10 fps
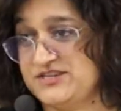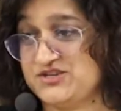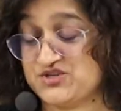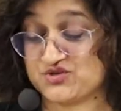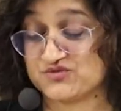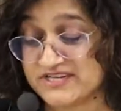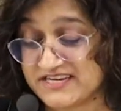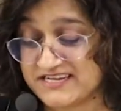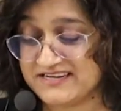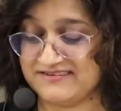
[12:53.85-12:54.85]

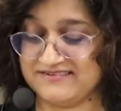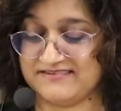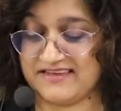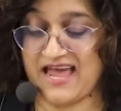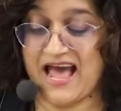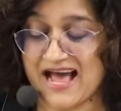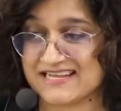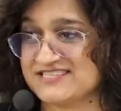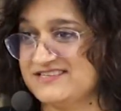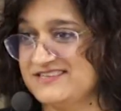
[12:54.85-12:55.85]
tree,
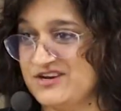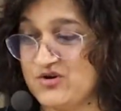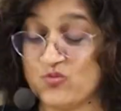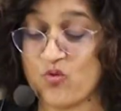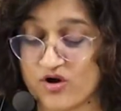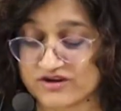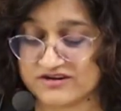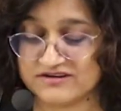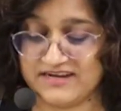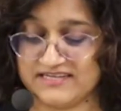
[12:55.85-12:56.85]
cat,
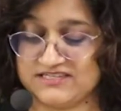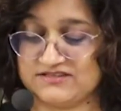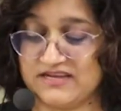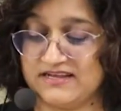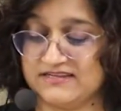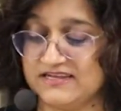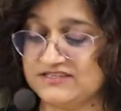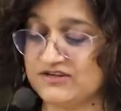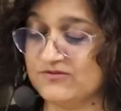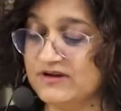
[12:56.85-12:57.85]
water, and
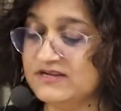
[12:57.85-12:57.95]
so on,